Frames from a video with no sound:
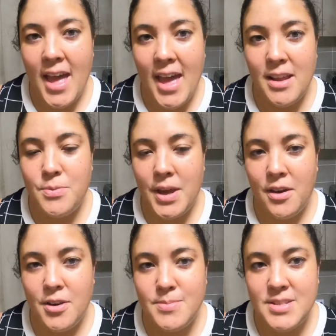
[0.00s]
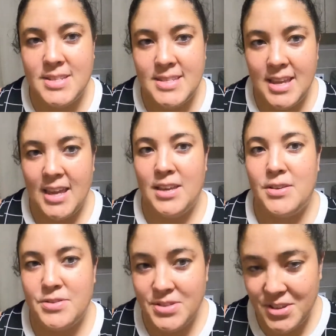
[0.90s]
and we hope to see
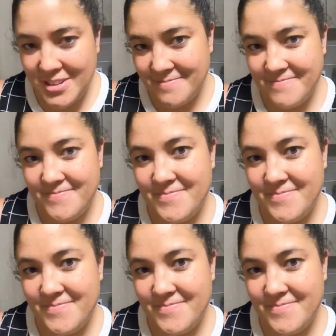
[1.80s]
you soon.